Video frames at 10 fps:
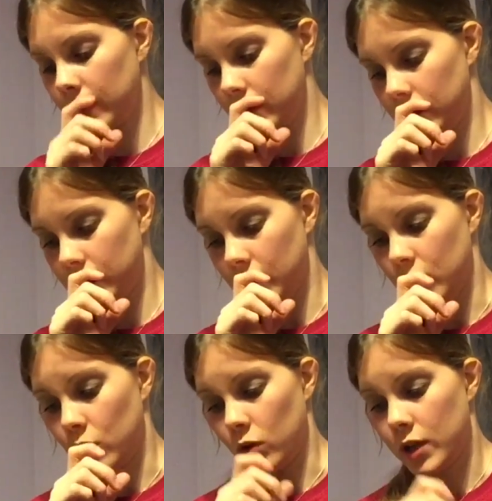
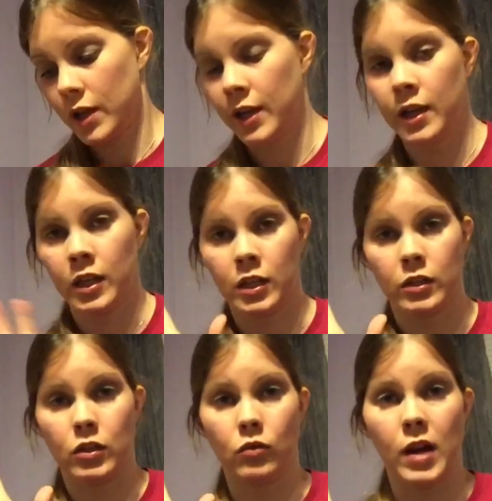So
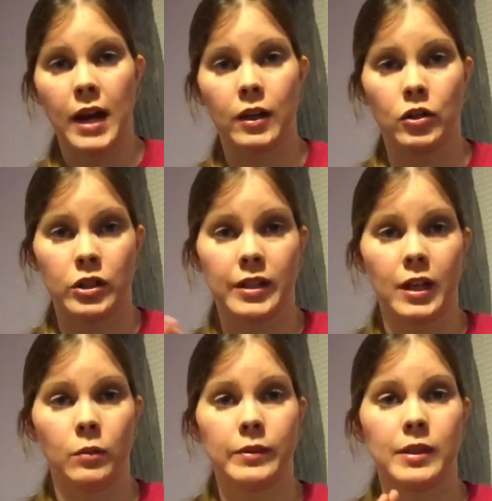the rocker just
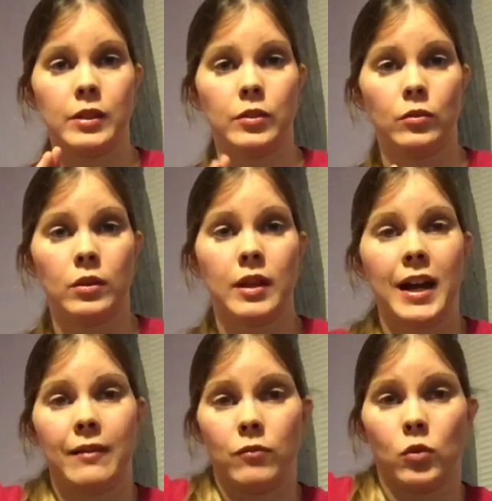helps you
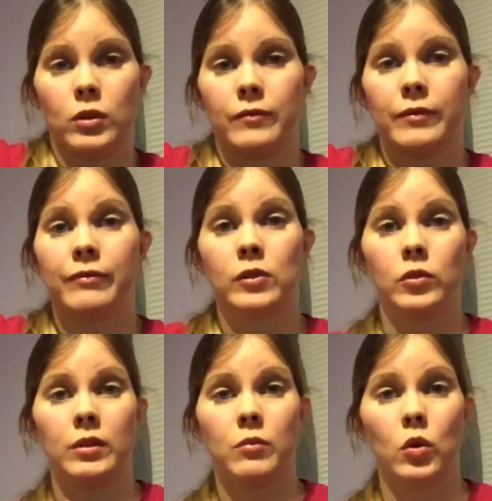have more of a
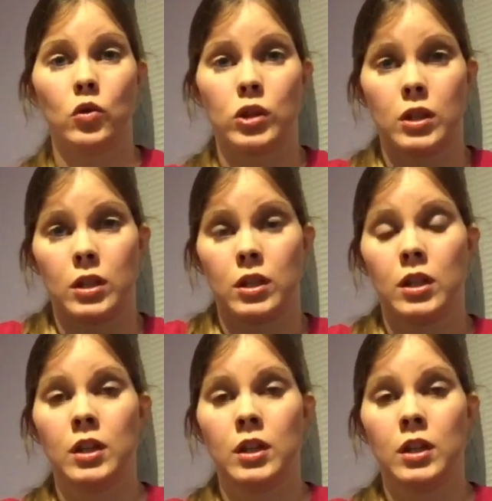fluid motion,